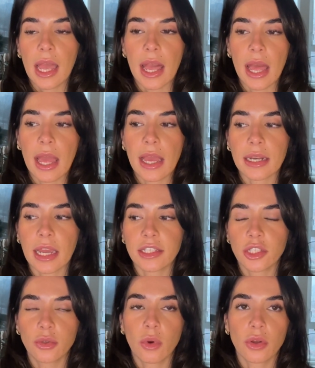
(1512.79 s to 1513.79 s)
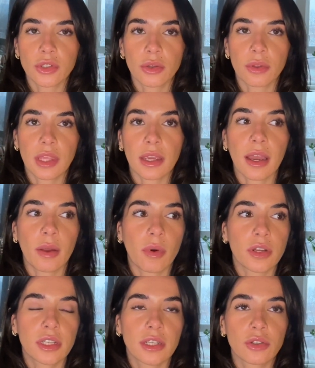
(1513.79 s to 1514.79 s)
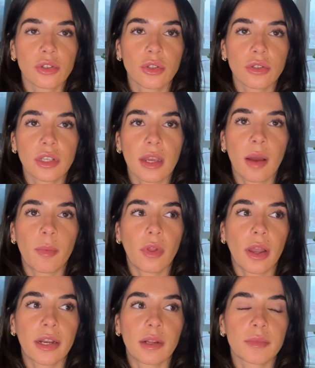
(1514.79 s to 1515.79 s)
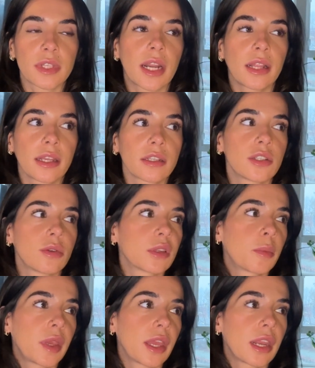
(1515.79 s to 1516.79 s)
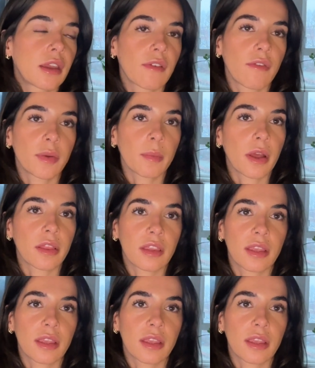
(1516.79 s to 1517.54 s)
And I do also think I want to introduce a couple items that I like to do at the beginning of every month.